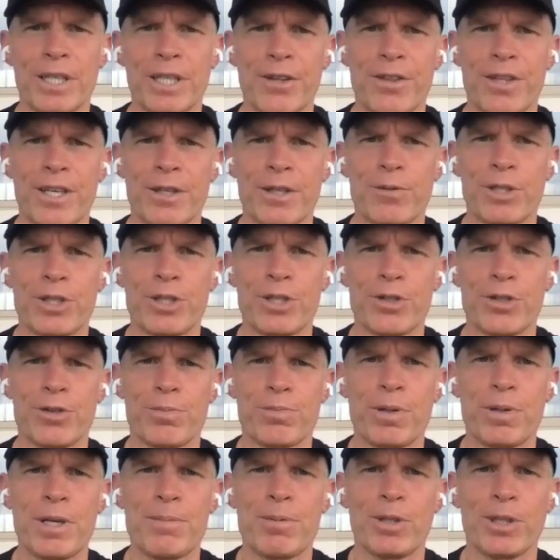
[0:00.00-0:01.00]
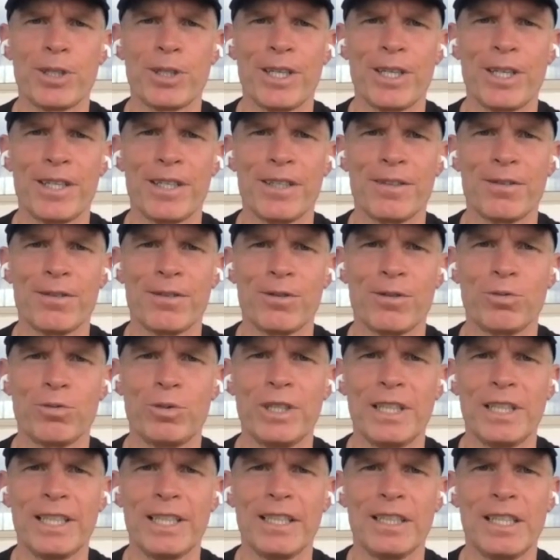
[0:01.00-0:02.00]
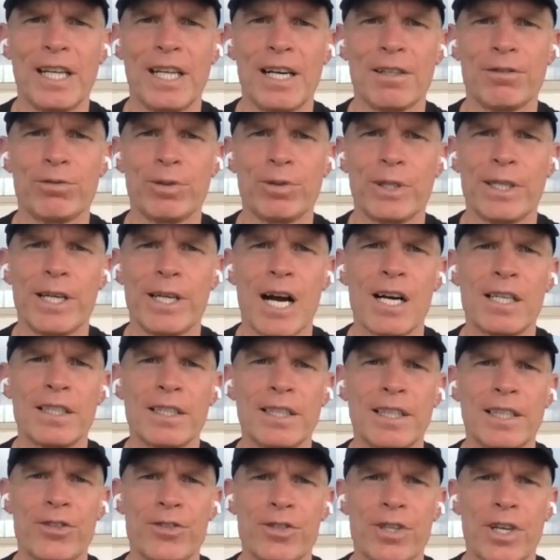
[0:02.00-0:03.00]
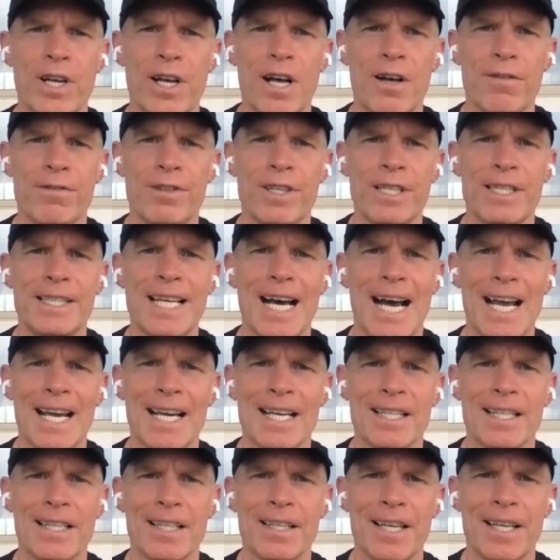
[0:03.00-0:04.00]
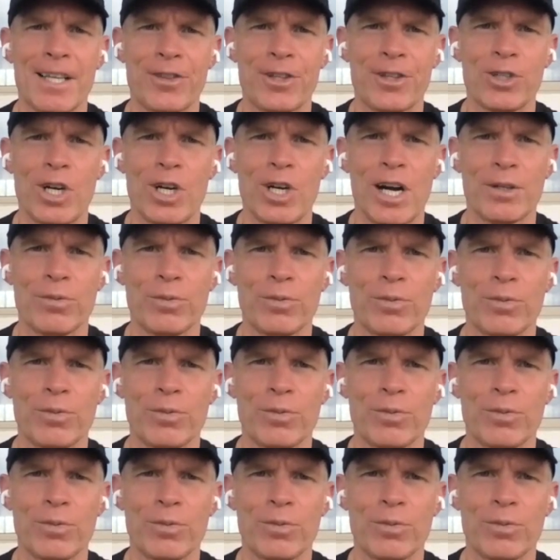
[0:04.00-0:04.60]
I think which is people are going to really love, regardless of the diet that they're on.